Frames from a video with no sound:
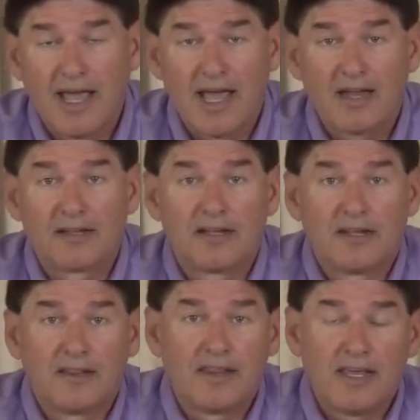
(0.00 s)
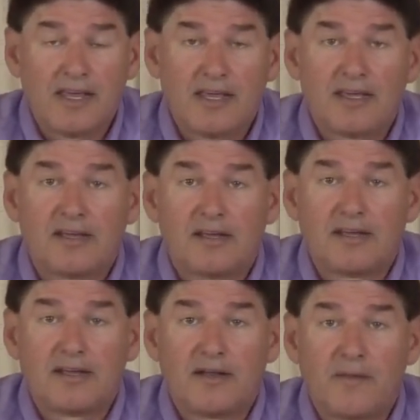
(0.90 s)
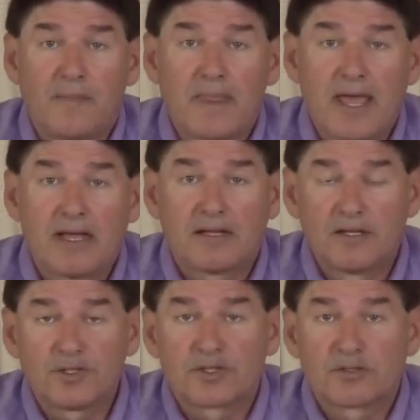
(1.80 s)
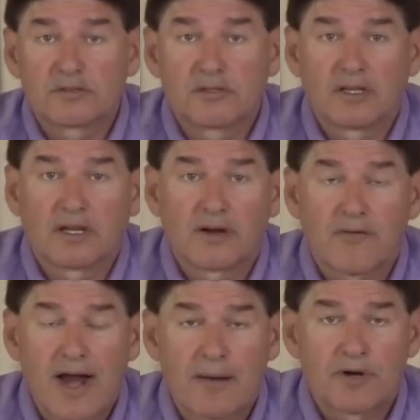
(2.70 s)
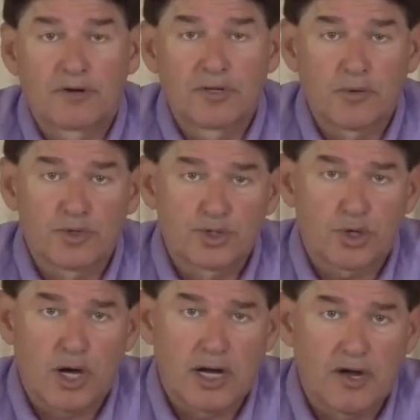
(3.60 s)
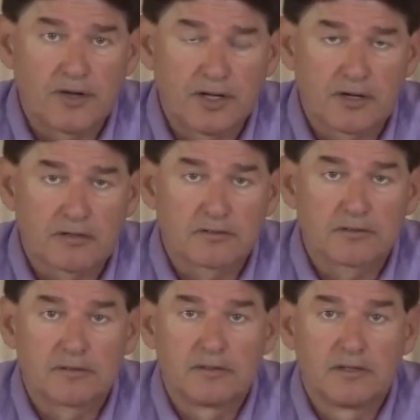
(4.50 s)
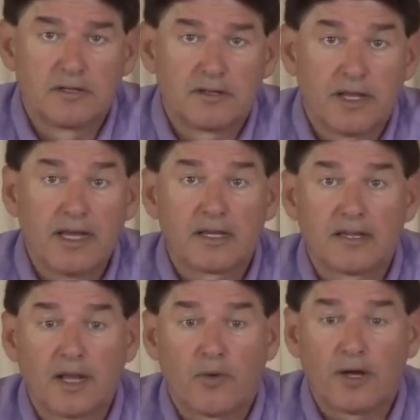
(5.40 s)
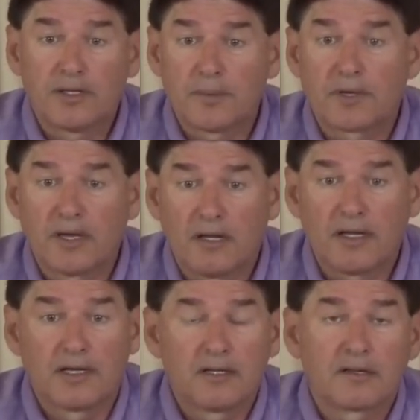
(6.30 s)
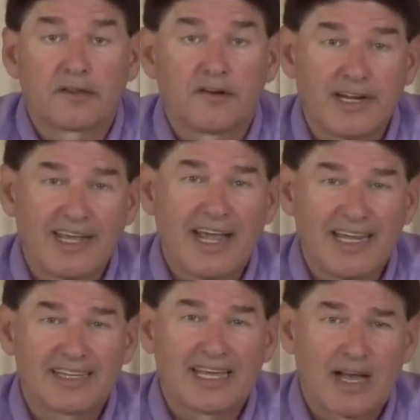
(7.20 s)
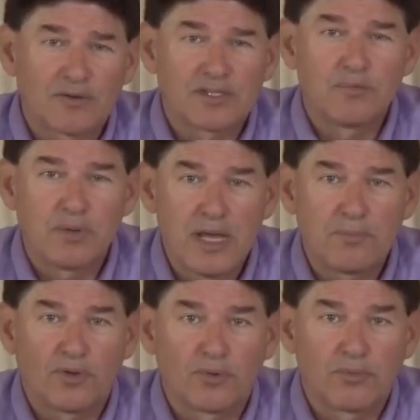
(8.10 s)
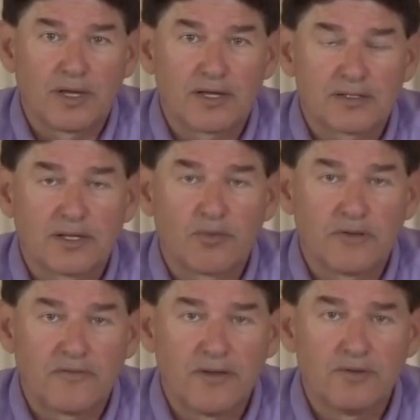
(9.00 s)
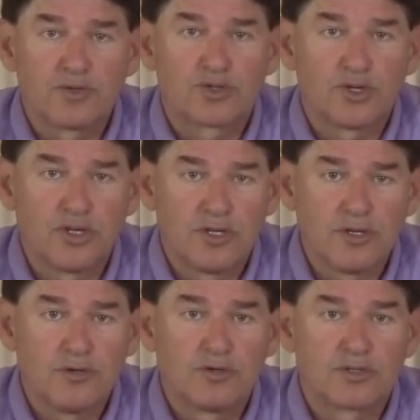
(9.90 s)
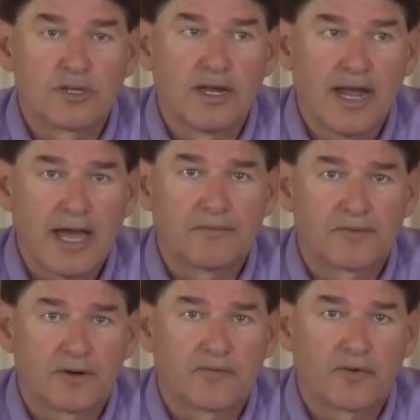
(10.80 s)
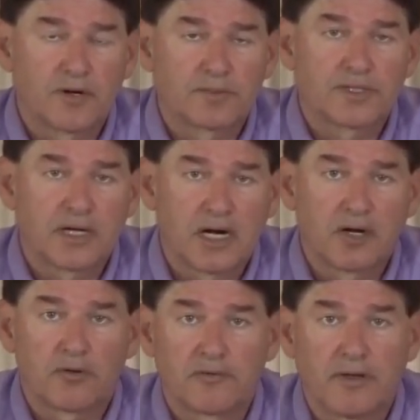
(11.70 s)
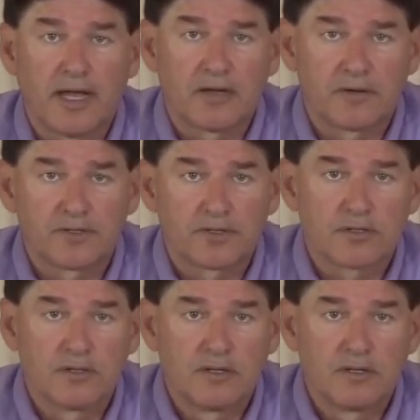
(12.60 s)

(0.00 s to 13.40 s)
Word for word: And the English grammar that was taught out here they, they wound up killing 38,000 people because they refused to use an adverb verb scenario of language.